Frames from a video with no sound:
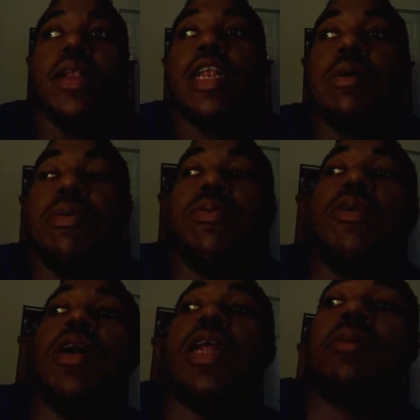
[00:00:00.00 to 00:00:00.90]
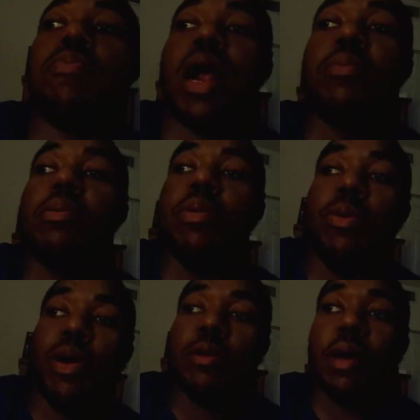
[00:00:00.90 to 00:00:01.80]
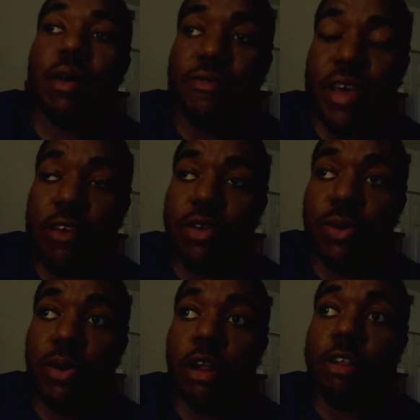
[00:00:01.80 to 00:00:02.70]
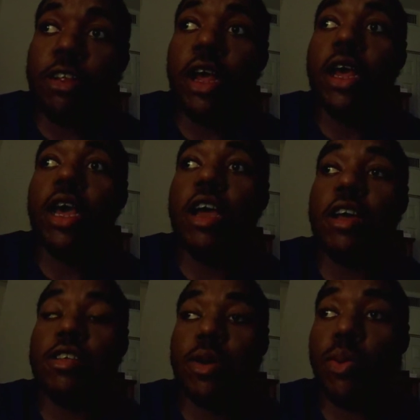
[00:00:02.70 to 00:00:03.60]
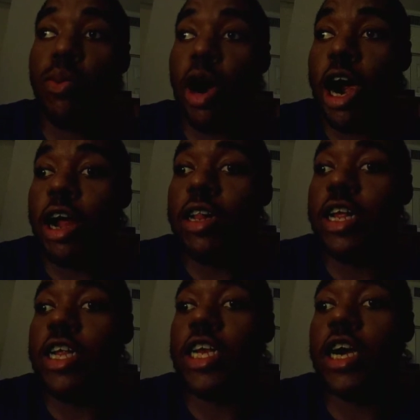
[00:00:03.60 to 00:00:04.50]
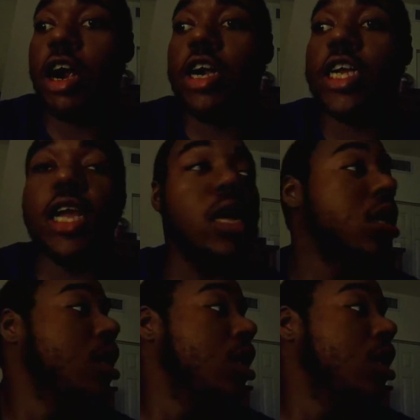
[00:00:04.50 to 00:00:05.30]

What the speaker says: Number one, and probably one of my favorite ones, is wireless charging.